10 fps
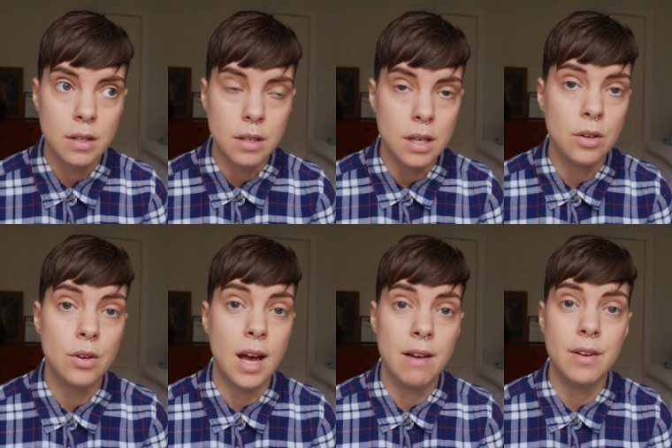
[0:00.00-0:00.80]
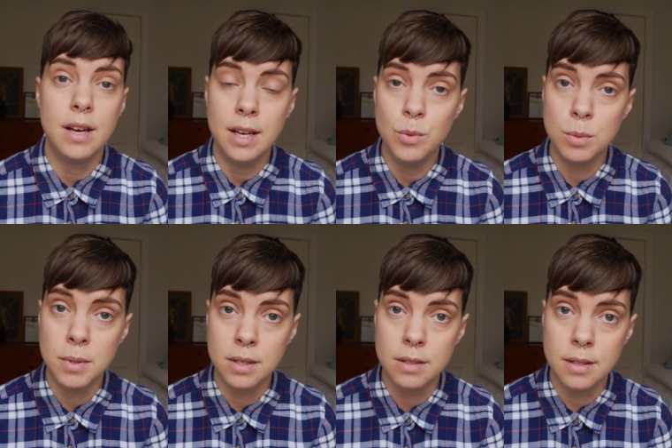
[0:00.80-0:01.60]
He could have any
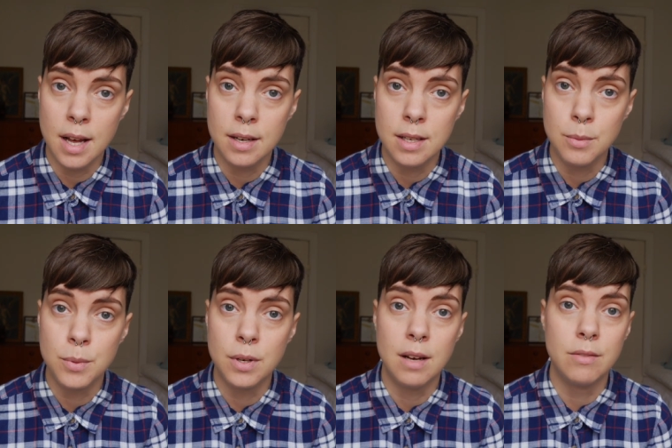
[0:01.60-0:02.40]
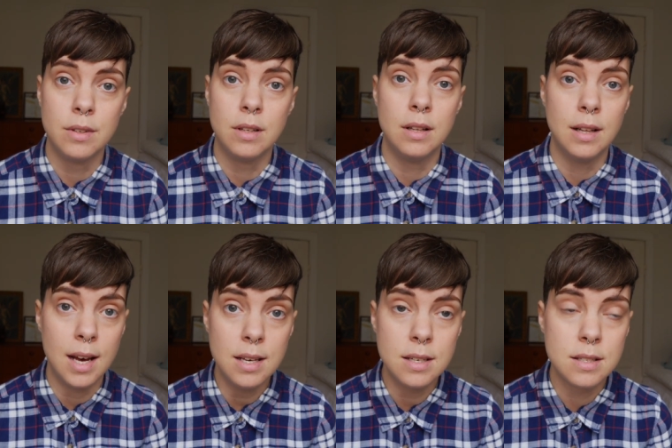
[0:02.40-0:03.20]
woman that he would have
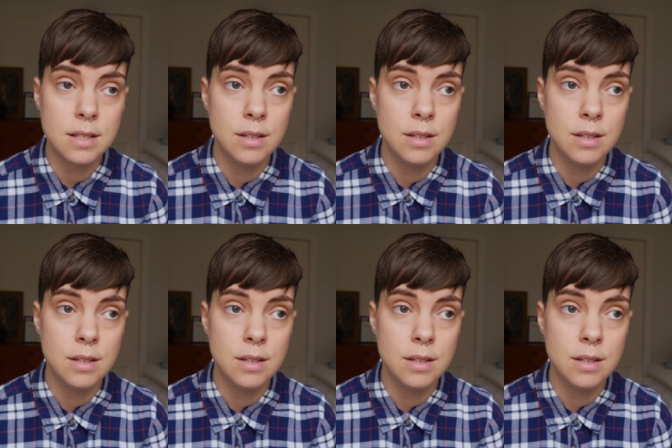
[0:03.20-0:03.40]
liked.